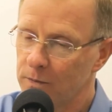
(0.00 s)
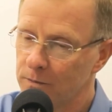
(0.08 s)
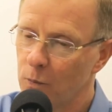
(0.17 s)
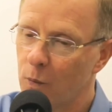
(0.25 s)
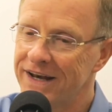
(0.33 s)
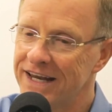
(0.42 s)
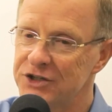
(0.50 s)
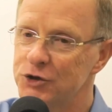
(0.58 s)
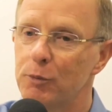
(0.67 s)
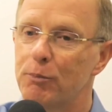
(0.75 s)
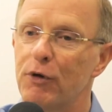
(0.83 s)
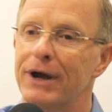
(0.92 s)
what has
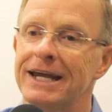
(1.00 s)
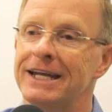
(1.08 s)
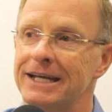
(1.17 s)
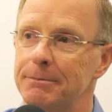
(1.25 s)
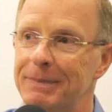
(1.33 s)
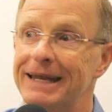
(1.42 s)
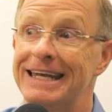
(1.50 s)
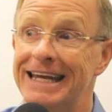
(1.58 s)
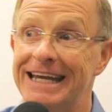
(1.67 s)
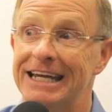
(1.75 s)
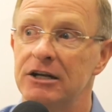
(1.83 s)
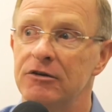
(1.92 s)
your brain been
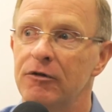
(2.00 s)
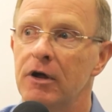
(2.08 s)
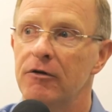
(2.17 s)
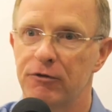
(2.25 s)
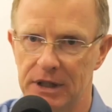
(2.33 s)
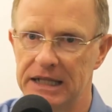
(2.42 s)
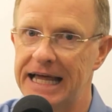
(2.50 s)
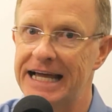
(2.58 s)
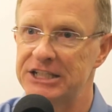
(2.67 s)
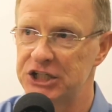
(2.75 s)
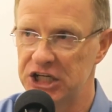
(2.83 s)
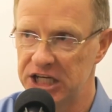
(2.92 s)
in for the
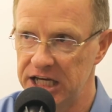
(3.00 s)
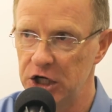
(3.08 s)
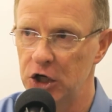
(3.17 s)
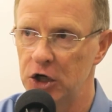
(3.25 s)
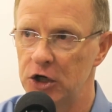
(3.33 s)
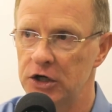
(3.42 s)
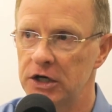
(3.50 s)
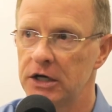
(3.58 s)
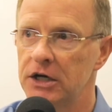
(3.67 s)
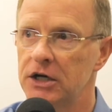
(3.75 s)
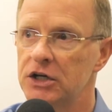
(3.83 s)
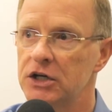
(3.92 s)
last year?
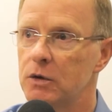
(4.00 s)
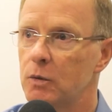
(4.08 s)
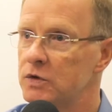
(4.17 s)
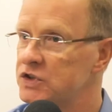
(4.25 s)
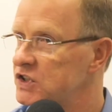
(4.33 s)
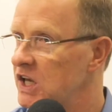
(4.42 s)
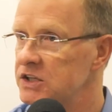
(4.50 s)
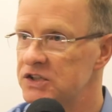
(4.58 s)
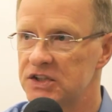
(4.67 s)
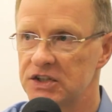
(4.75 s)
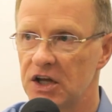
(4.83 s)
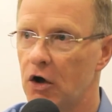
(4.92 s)
Hmm.
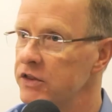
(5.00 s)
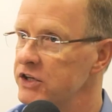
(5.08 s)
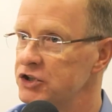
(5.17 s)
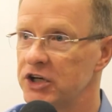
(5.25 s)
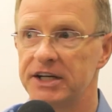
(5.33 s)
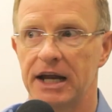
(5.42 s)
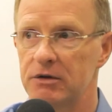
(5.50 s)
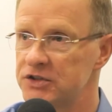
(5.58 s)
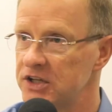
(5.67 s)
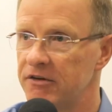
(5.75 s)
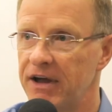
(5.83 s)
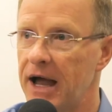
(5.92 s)
since all the shutdown
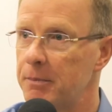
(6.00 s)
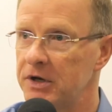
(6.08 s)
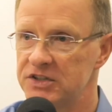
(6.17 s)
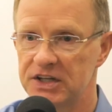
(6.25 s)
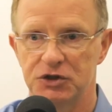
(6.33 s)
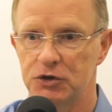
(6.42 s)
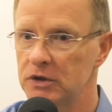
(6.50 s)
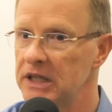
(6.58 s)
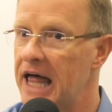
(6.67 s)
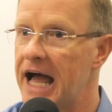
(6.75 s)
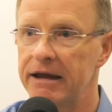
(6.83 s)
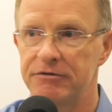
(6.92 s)
stuff happened, since your
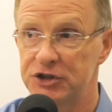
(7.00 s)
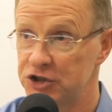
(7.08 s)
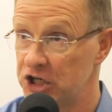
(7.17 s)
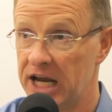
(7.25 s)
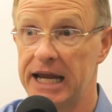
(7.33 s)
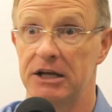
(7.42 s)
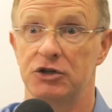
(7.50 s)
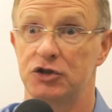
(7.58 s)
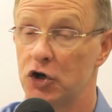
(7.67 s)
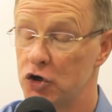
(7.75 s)
lives changed